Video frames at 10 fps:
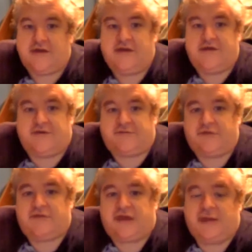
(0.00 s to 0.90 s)
this is the
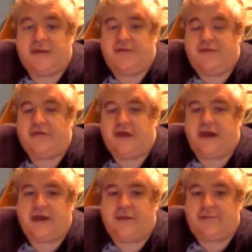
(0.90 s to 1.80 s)
first time I've ever
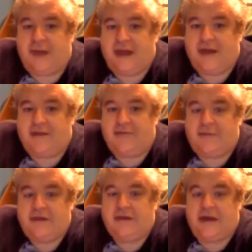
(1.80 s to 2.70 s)
gotten a bad
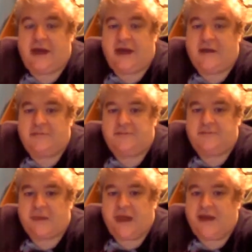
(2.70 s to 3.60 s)
meal. Uh,
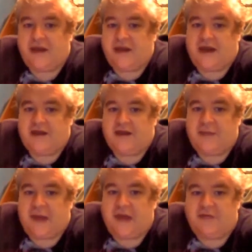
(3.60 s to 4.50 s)
uh got
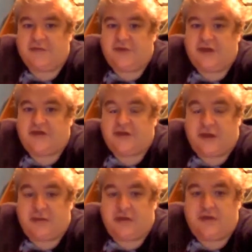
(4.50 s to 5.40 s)
anything bad from Sheetz
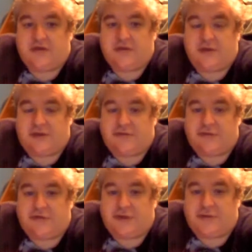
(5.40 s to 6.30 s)
because we used to when it
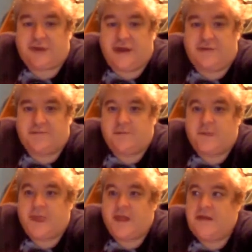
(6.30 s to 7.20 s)
first opened up
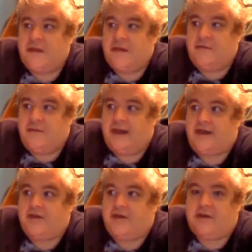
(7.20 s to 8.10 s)

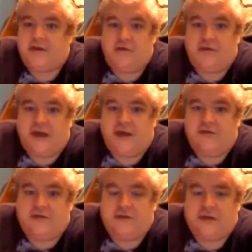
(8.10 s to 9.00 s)
back in early
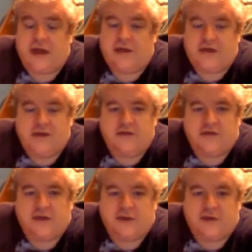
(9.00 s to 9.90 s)
2000. I think it
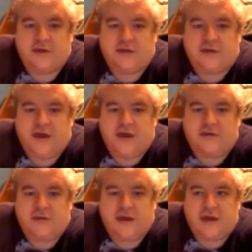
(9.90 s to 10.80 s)
was in the early
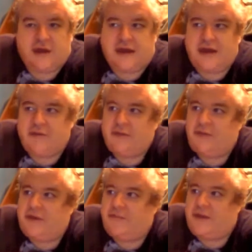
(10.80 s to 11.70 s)
2000 when it, I can't
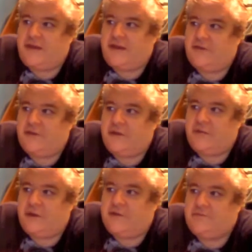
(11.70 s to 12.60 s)
remember when they made that
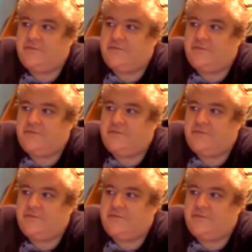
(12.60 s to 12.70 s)
Walmart